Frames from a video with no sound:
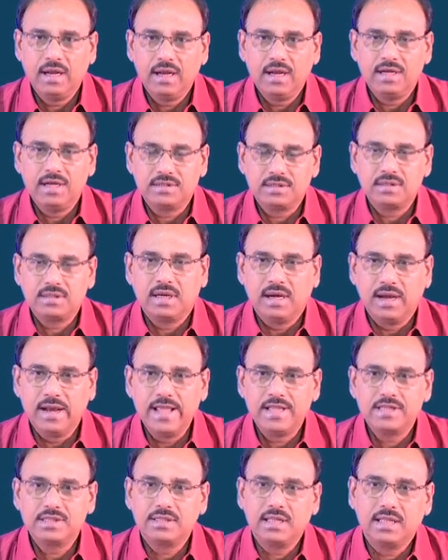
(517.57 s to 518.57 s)
is
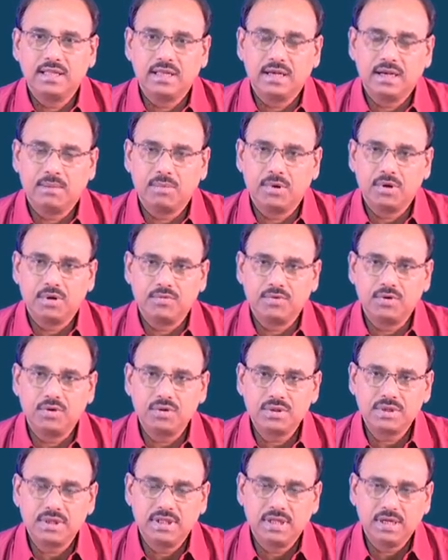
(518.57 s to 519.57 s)
less than the number of
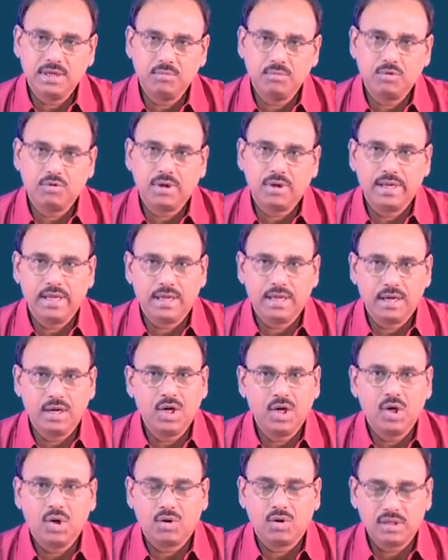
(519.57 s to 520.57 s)
nodes in the input layer
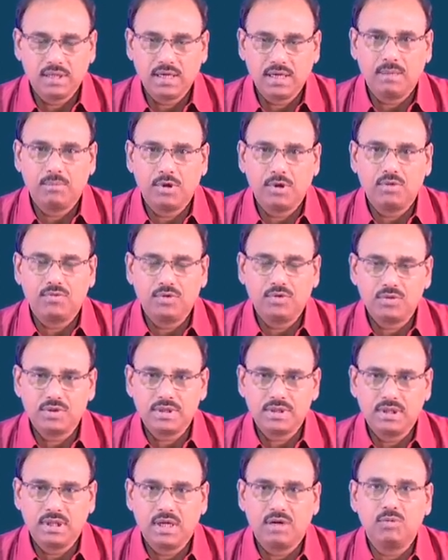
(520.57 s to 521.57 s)
or the number of
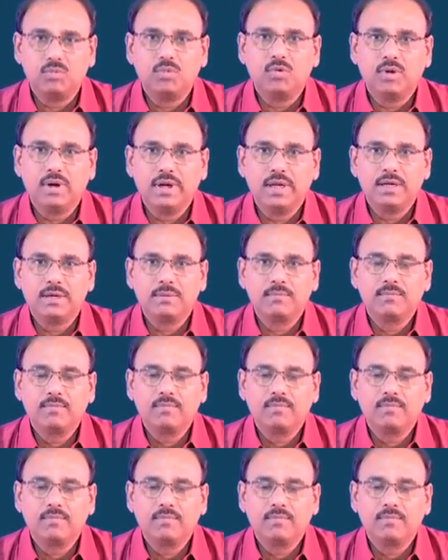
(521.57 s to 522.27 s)
nodes in the output layer.